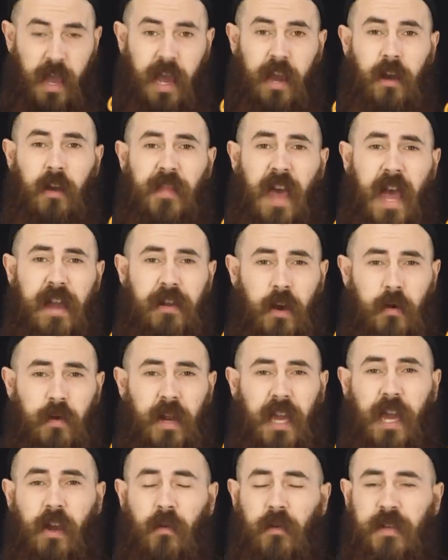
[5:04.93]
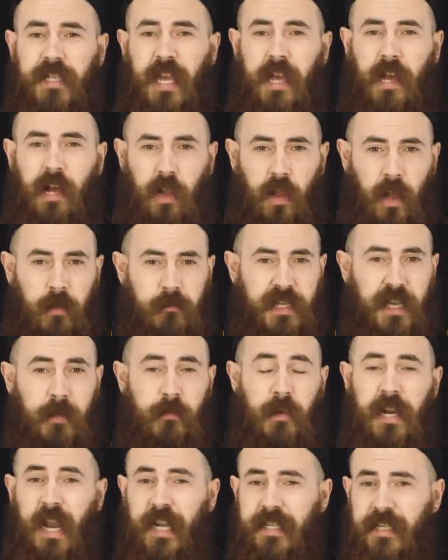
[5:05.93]
And on that note, here is a clumsy
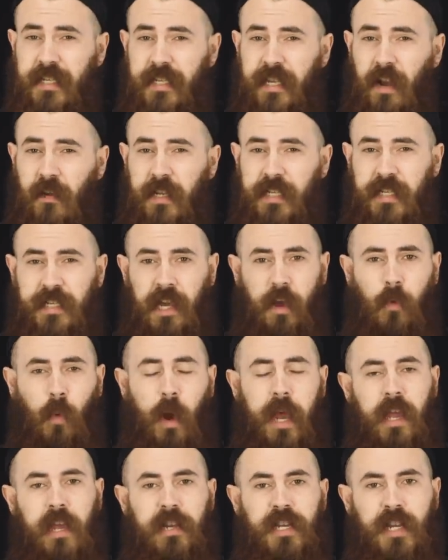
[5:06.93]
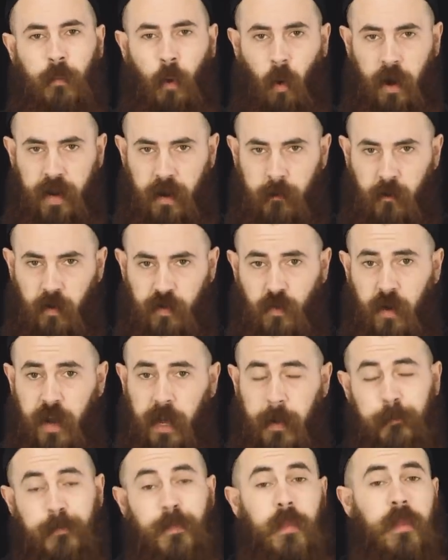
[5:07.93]
but necessary segue into point number
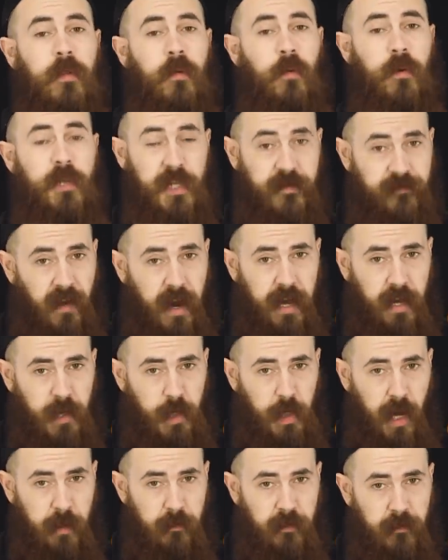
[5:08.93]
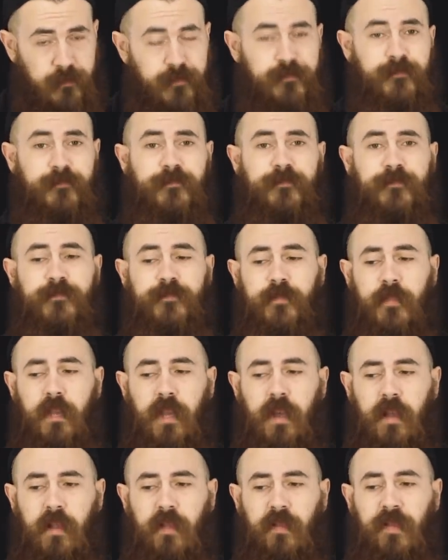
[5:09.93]
three, which is fighting shape.
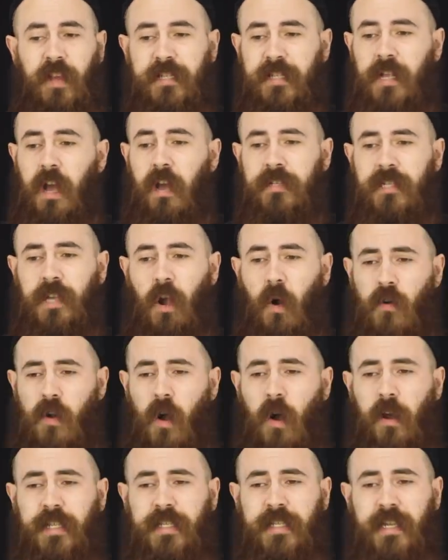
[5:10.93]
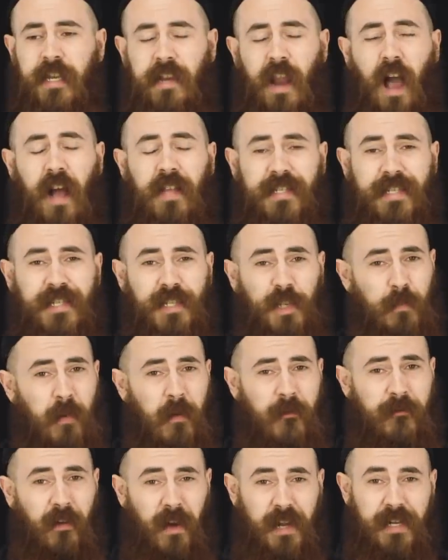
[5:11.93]
These guns are honestly not
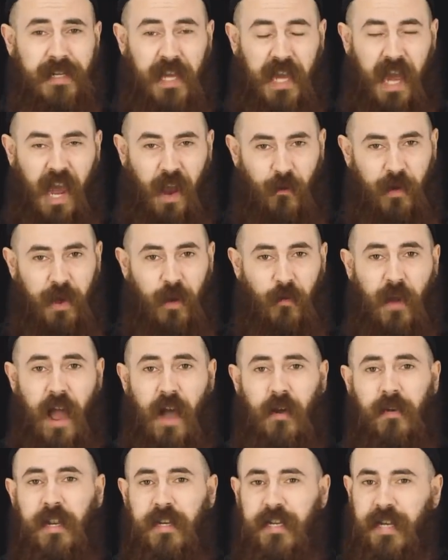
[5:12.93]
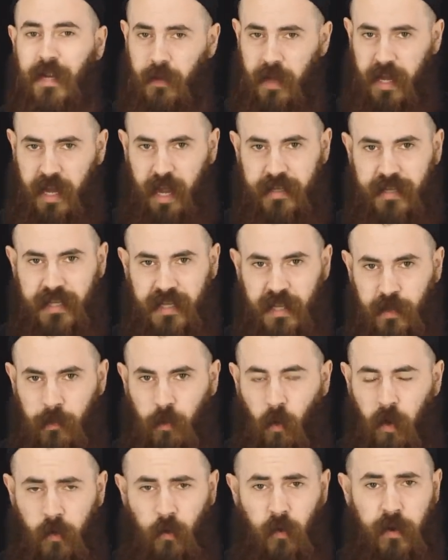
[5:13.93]
super fun to carry around until it gets to the
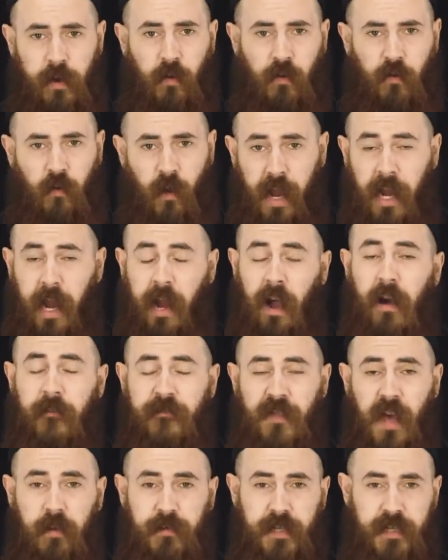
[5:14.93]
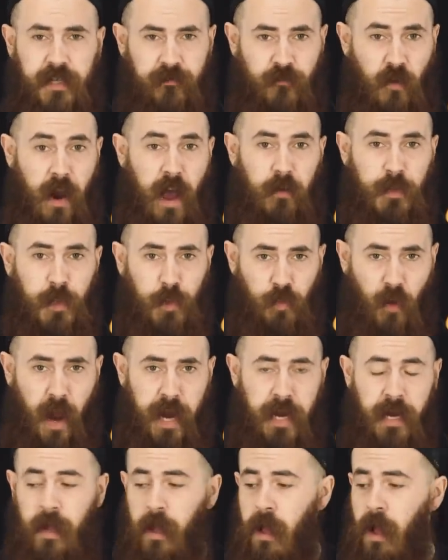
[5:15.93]
point where you're cranking off thousands of rounds,
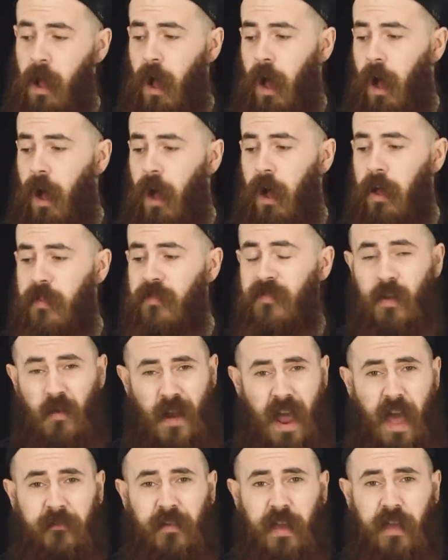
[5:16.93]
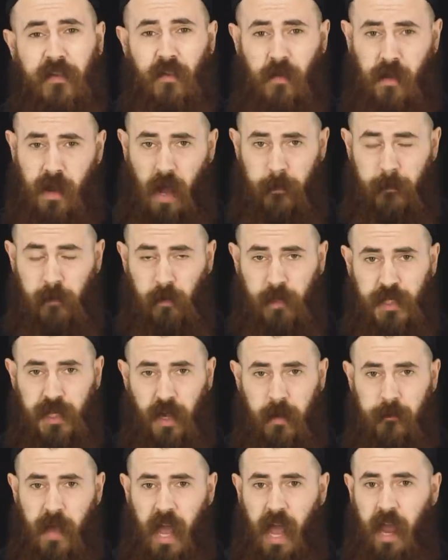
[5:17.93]
right? Uh, they're heavy, they're
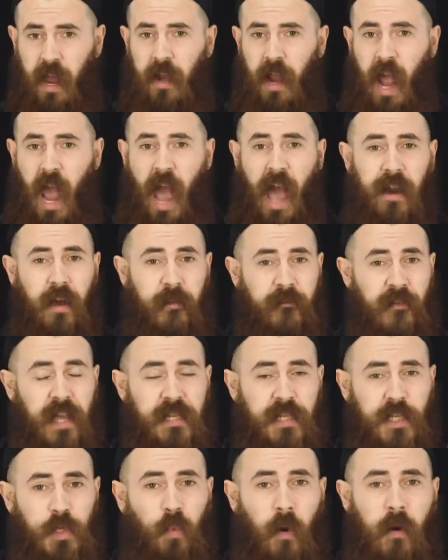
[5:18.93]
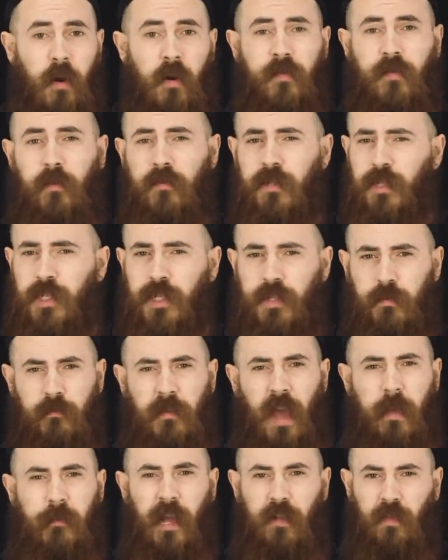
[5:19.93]
cumbersome, and at events where there's
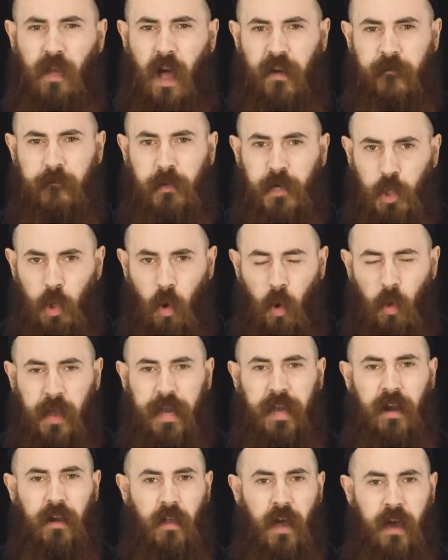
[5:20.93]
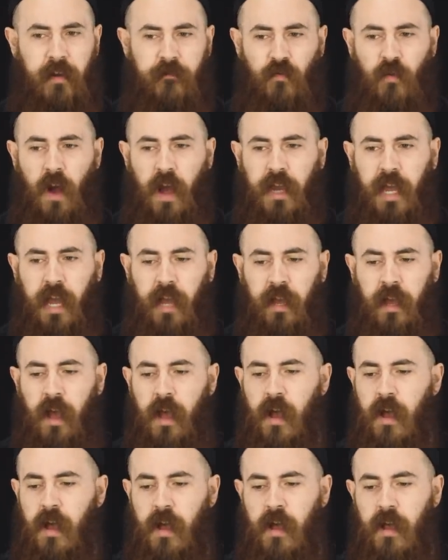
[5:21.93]
maybe a lot of patrolling and a lot of rucking,
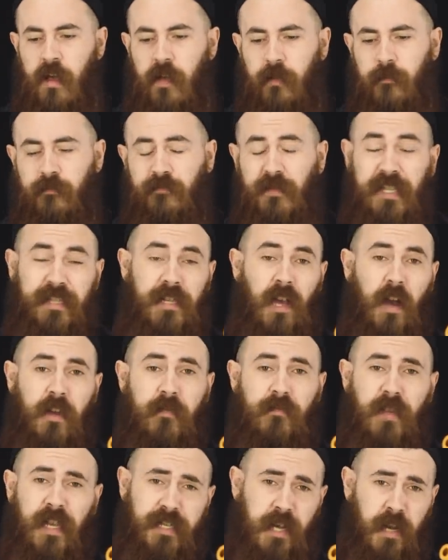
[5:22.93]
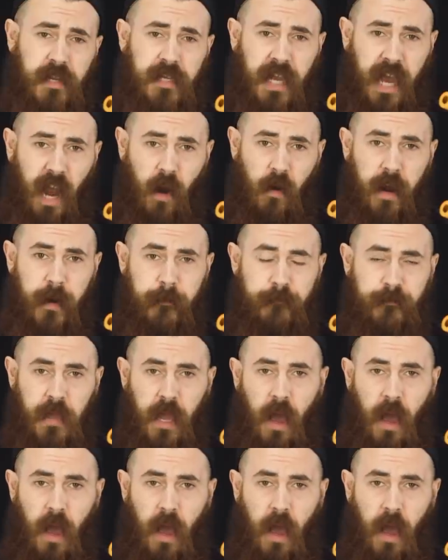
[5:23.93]
they suck. They suck to carry.